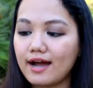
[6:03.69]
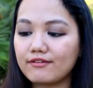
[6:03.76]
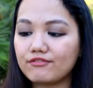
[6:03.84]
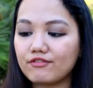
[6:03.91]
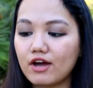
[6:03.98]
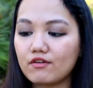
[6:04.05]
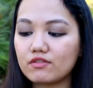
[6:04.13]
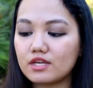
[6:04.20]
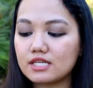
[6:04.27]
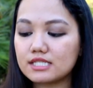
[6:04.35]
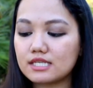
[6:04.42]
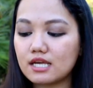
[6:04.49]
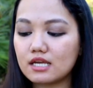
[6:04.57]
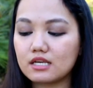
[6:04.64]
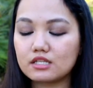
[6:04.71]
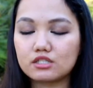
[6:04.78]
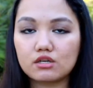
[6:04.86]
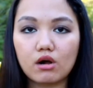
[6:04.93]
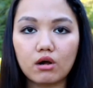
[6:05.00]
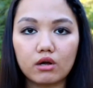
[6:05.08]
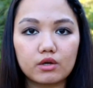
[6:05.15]
I found this and
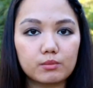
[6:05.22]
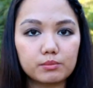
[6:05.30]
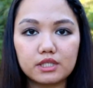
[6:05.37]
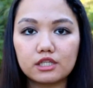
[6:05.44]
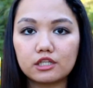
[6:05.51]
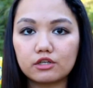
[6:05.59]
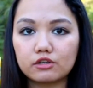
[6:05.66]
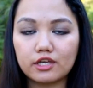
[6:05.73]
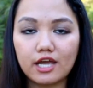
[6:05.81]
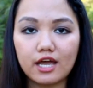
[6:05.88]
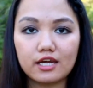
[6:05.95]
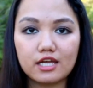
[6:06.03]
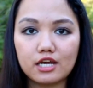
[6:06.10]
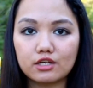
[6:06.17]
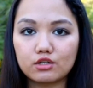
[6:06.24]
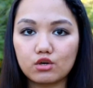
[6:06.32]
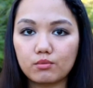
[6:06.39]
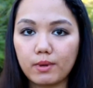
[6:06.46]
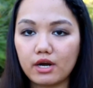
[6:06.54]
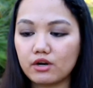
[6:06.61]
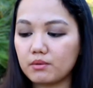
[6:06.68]
it's completely organic,
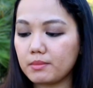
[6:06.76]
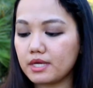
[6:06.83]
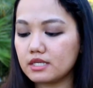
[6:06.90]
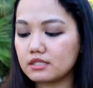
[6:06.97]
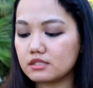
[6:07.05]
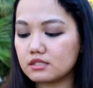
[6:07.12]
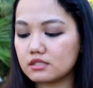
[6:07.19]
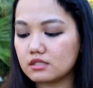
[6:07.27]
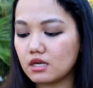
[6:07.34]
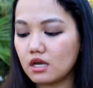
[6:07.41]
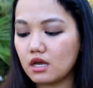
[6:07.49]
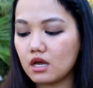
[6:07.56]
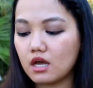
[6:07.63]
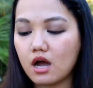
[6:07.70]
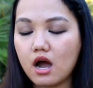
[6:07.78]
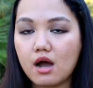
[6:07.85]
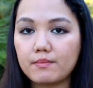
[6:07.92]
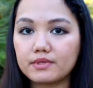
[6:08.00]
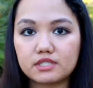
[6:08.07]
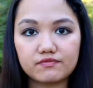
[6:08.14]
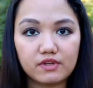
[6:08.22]
no parabens,
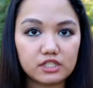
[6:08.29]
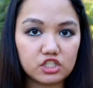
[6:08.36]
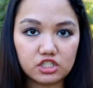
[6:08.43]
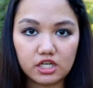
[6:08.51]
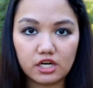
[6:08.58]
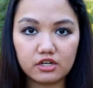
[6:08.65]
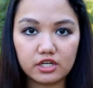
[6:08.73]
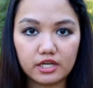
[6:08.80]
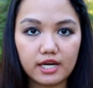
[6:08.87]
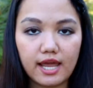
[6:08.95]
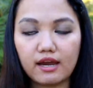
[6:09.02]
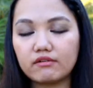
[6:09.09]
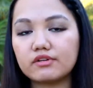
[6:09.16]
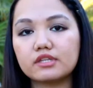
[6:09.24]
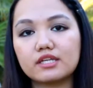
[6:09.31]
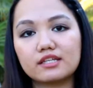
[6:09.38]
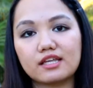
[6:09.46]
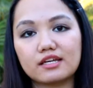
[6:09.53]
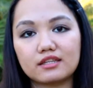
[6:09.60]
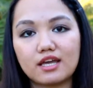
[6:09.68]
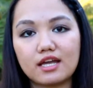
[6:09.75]
it's vegetarian, everything
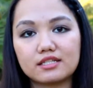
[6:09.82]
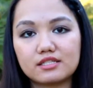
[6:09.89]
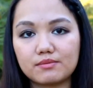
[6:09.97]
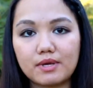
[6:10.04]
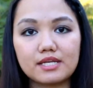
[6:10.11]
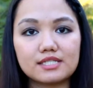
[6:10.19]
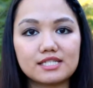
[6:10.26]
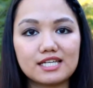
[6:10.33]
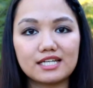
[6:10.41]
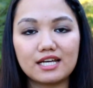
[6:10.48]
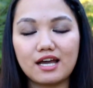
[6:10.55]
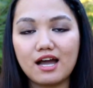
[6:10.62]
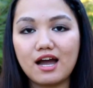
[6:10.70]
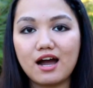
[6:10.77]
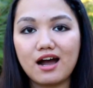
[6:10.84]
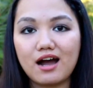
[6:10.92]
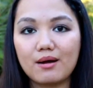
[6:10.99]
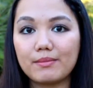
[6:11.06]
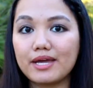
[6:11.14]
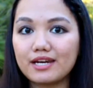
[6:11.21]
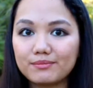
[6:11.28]
like that. It's amazing.
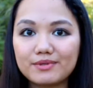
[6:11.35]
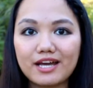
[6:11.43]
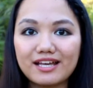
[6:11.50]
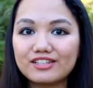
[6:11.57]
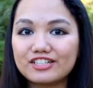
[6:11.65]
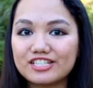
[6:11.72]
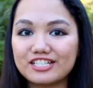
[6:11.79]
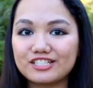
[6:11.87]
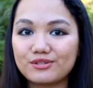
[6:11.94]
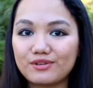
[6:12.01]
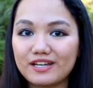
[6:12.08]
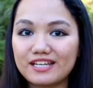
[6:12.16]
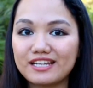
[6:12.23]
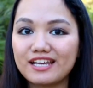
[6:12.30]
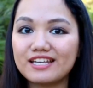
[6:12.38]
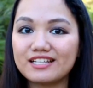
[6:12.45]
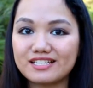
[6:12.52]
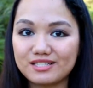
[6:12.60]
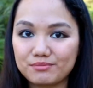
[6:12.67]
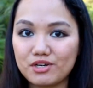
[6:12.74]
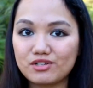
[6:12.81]
And I'm not allergic to it, and
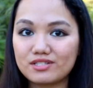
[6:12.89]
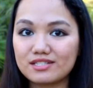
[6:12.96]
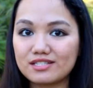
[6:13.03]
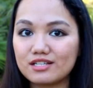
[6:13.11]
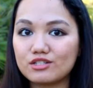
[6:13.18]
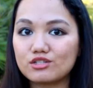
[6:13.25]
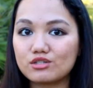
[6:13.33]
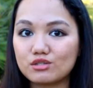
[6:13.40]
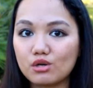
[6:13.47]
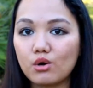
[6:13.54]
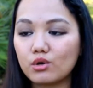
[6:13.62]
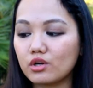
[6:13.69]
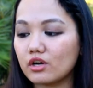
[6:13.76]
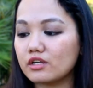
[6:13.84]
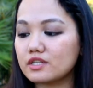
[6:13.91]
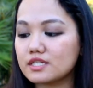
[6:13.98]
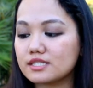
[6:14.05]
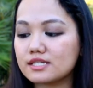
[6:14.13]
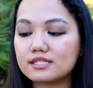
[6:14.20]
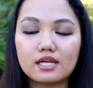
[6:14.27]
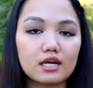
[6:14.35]
it smells so good.
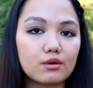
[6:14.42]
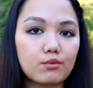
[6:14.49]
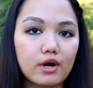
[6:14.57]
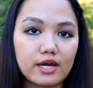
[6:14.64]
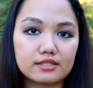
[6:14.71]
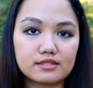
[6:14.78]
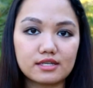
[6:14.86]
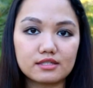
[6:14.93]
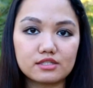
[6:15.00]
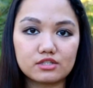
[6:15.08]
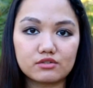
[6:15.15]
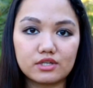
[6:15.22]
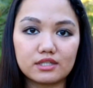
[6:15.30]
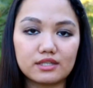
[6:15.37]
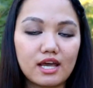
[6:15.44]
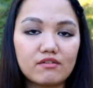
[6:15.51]
This is their Hawaiian sunscreen.